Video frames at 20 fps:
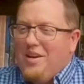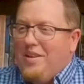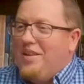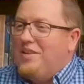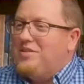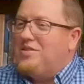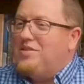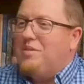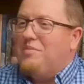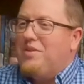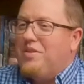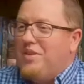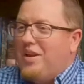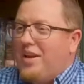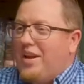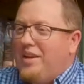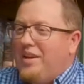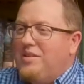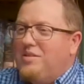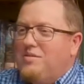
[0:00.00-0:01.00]
And that's something that
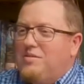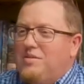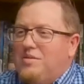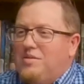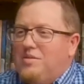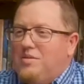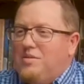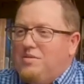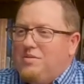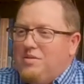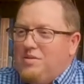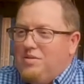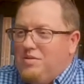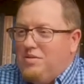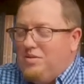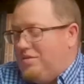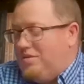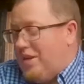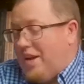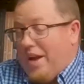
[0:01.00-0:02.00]
I
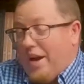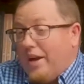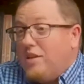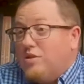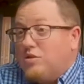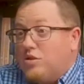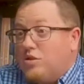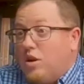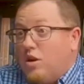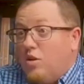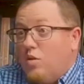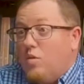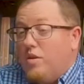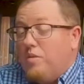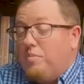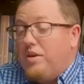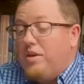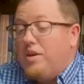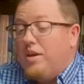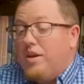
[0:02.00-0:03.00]
say I can struggle
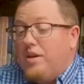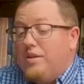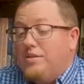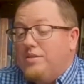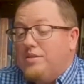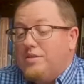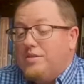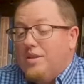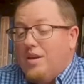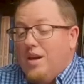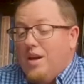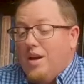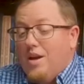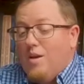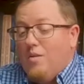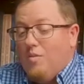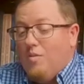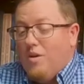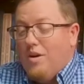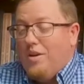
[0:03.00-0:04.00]
with because,
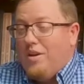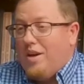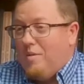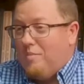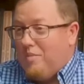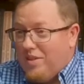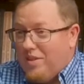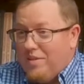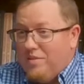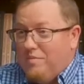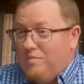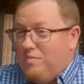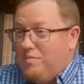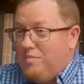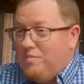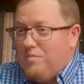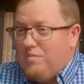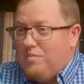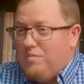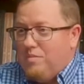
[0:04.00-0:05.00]
one, I'm in the
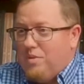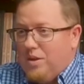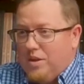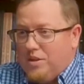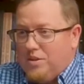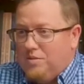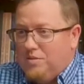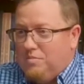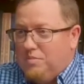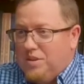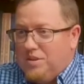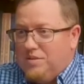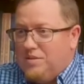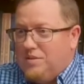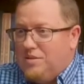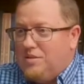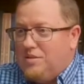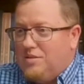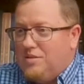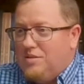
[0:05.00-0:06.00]
production
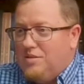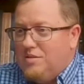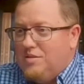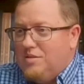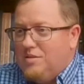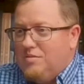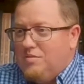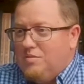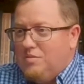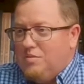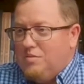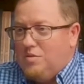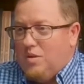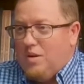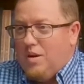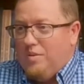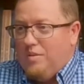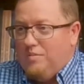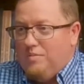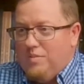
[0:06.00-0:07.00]
business. So
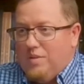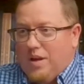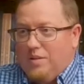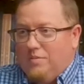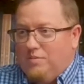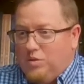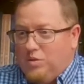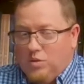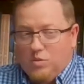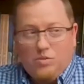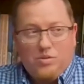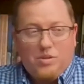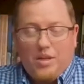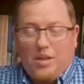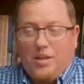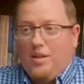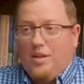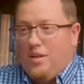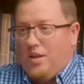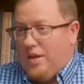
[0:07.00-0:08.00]
I do
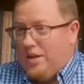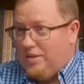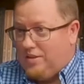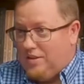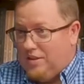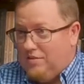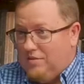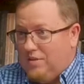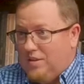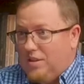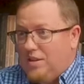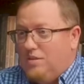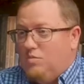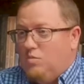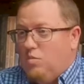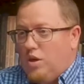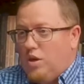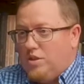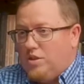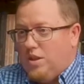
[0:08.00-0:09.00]
study a lot of TV
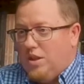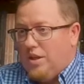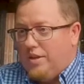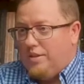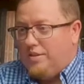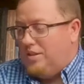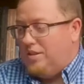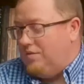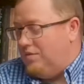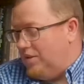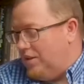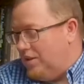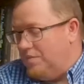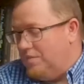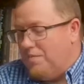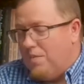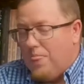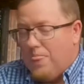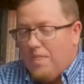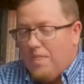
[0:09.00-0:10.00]
and watch a lot of TV.
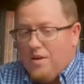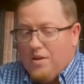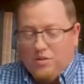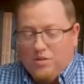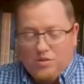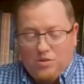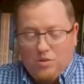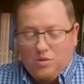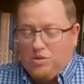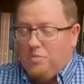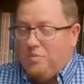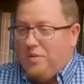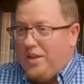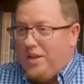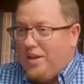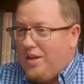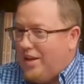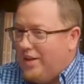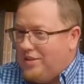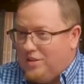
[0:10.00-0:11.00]
Social
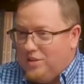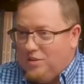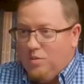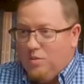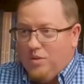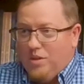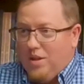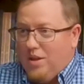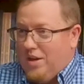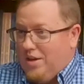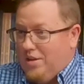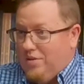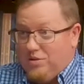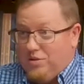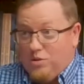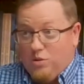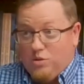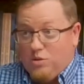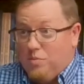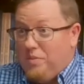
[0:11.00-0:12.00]
media, I deal with a lot of the
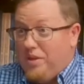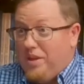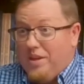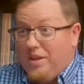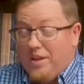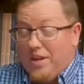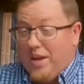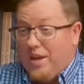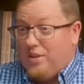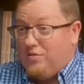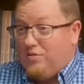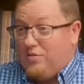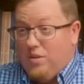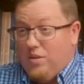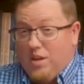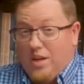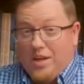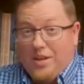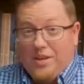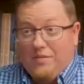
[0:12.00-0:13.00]
social media accounts for a
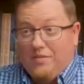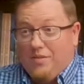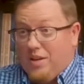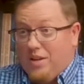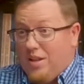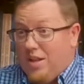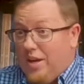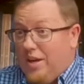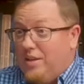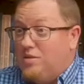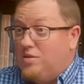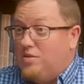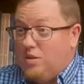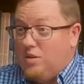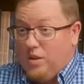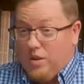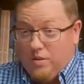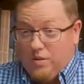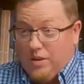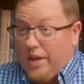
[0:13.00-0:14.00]
lot of different clients
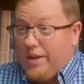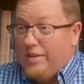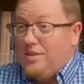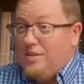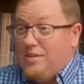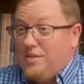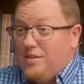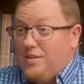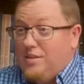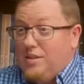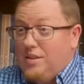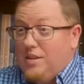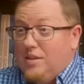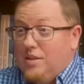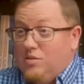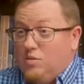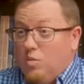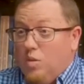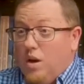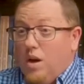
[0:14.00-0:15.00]
here at ATCTN
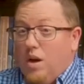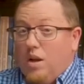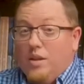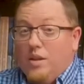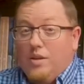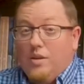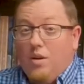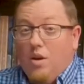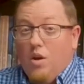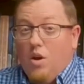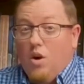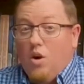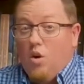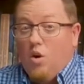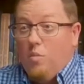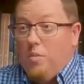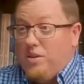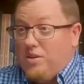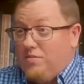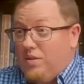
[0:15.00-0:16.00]
as well, and a
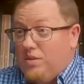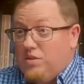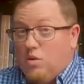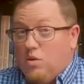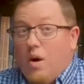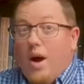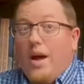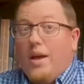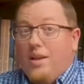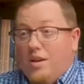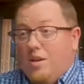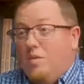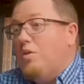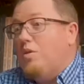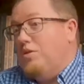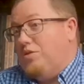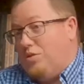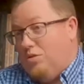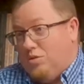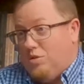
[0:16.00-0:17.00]
whole bunch of others. So I am
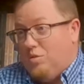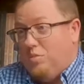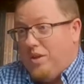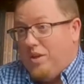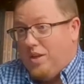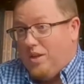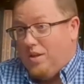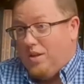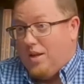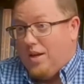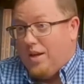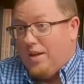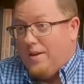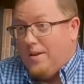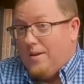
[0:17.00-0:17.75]
on social media a lot.